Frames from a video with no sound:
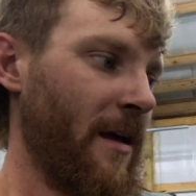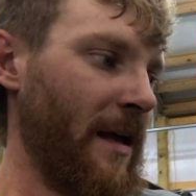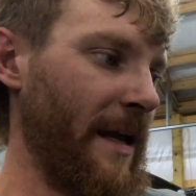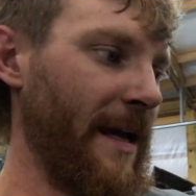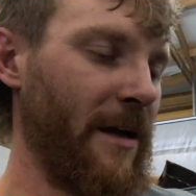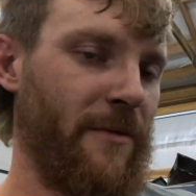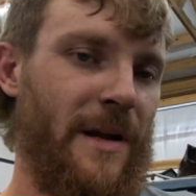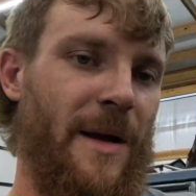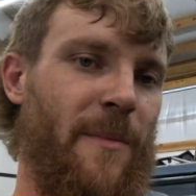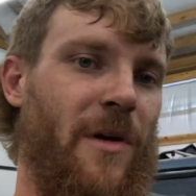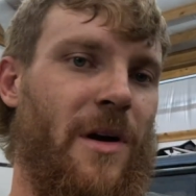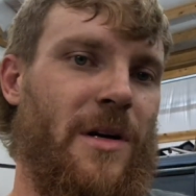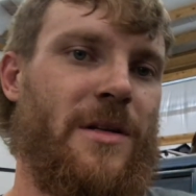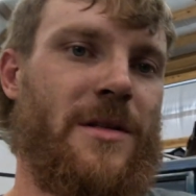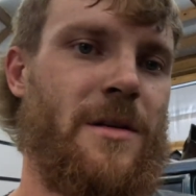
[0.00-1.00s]
he had wrap
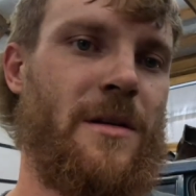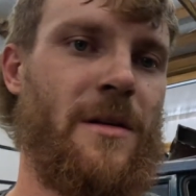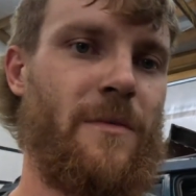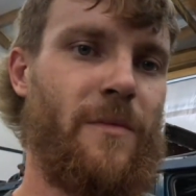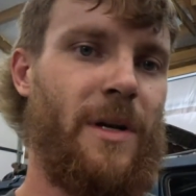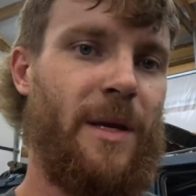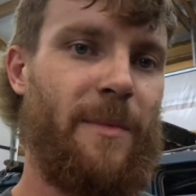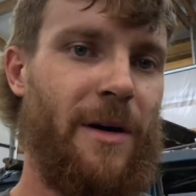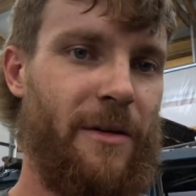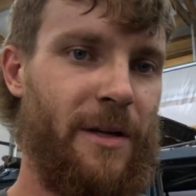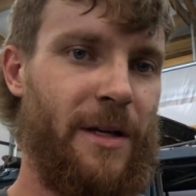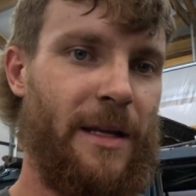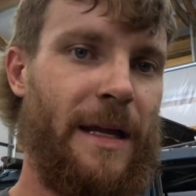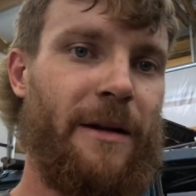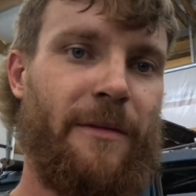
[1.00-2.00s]
bars when he bought
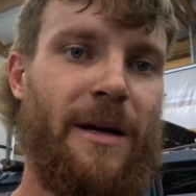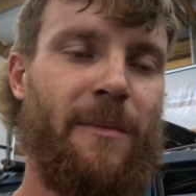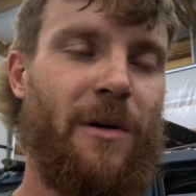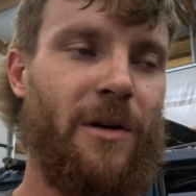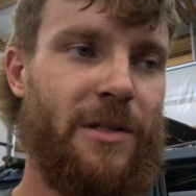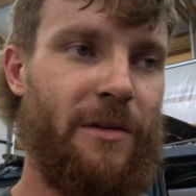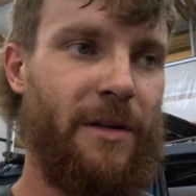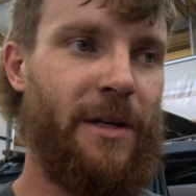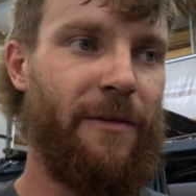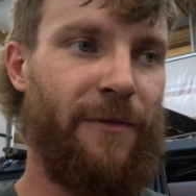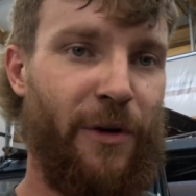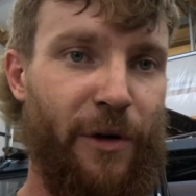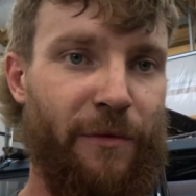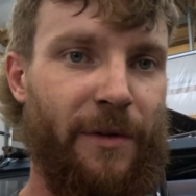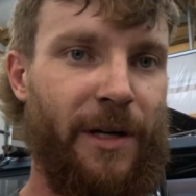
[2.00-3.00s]
it. It had wrap bars on it,
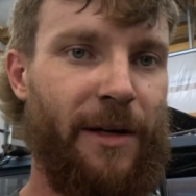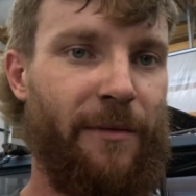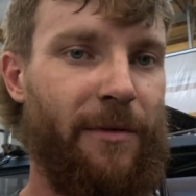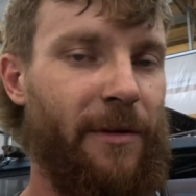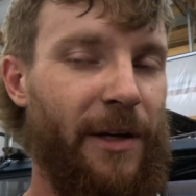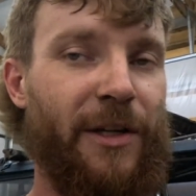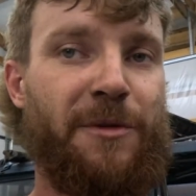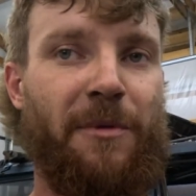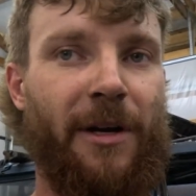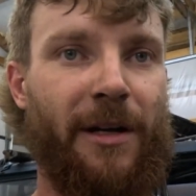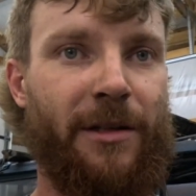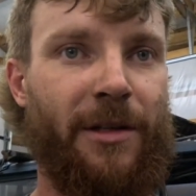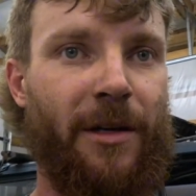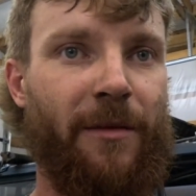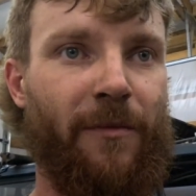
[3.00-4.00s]
front and rear leaf
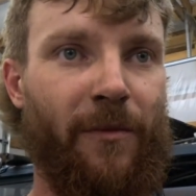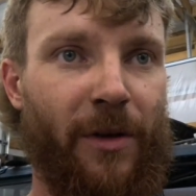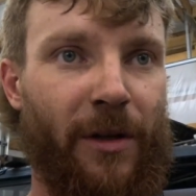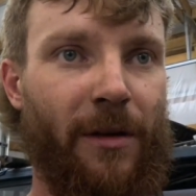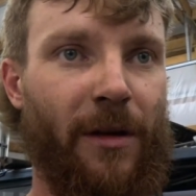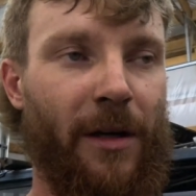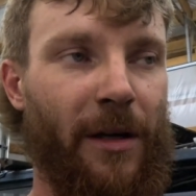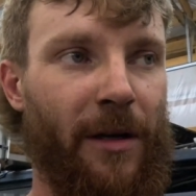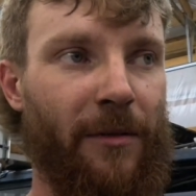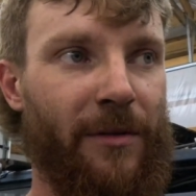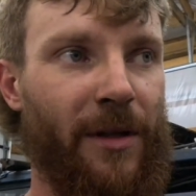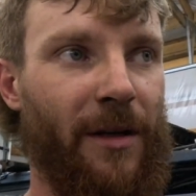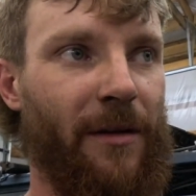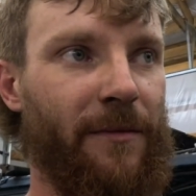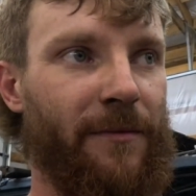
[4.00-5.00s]
spring Jeep with
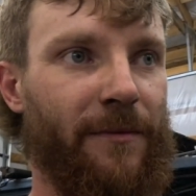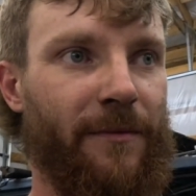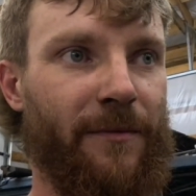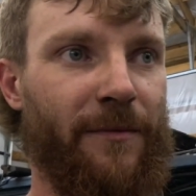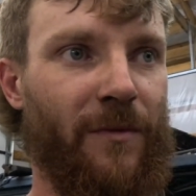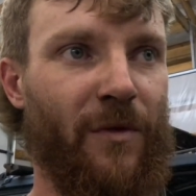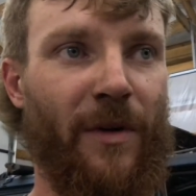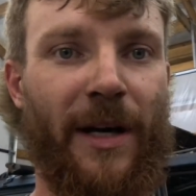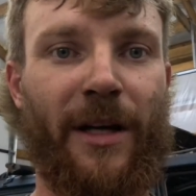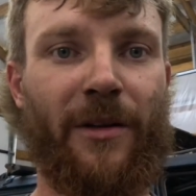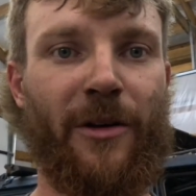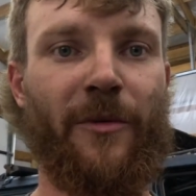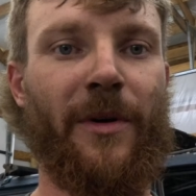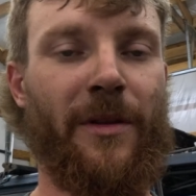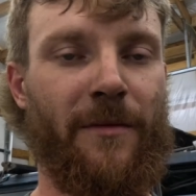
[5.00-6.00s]
the
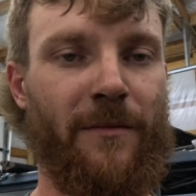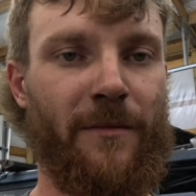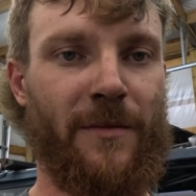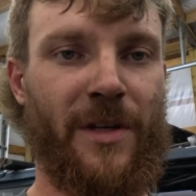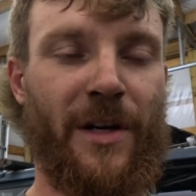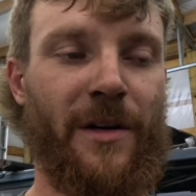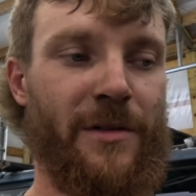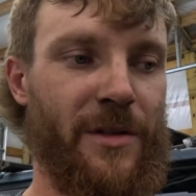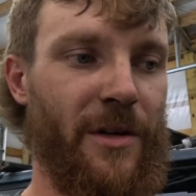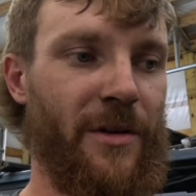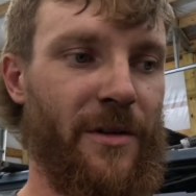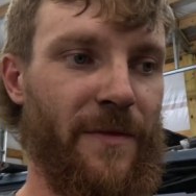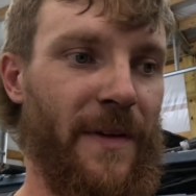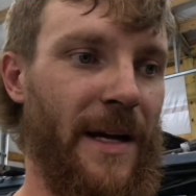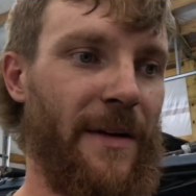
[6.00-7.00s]
Wrangler with tons
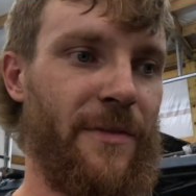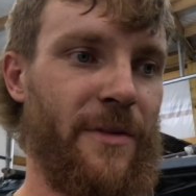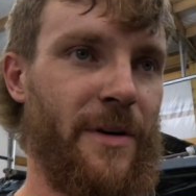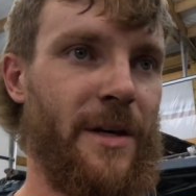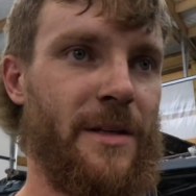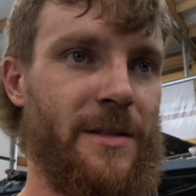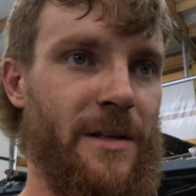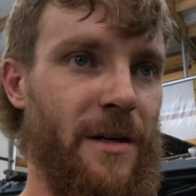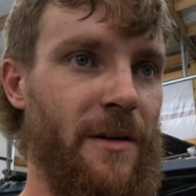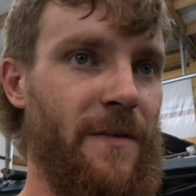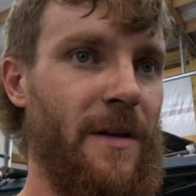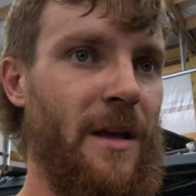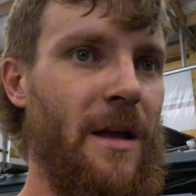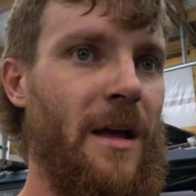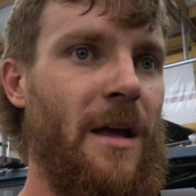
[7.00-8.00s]
under it, 5.3 and stuff.
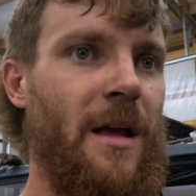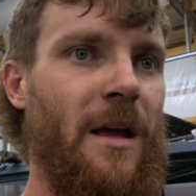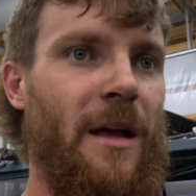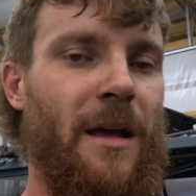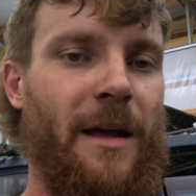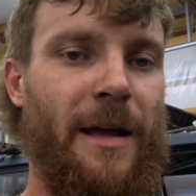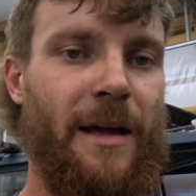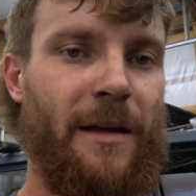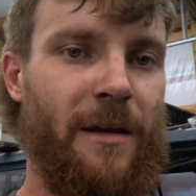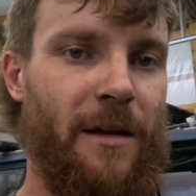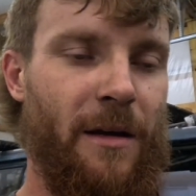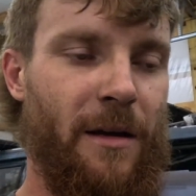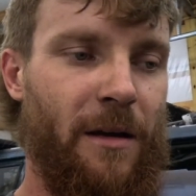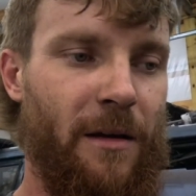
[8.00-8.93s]
And